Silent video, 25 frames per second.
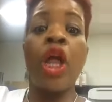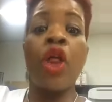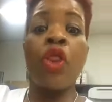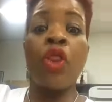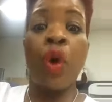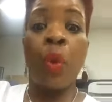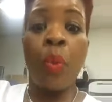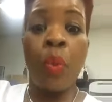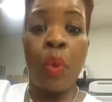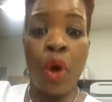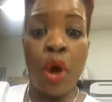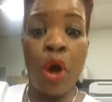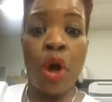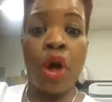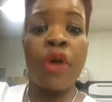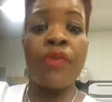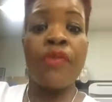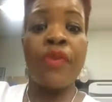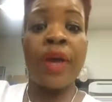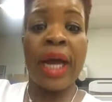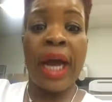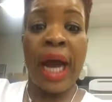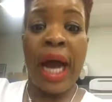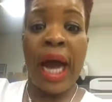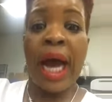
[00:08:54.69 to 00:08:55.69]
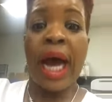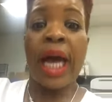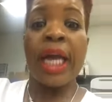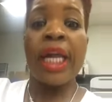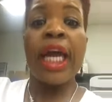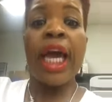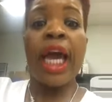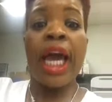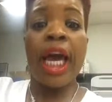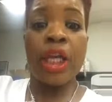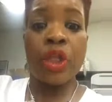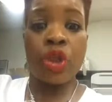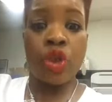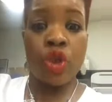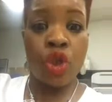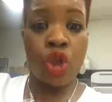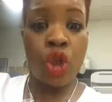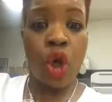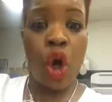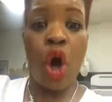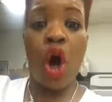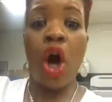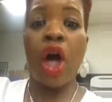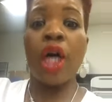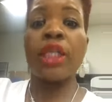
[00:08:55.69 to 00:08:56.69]
The Word of God has
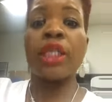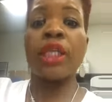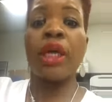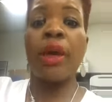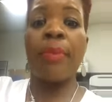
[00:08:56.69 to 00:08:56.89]
talked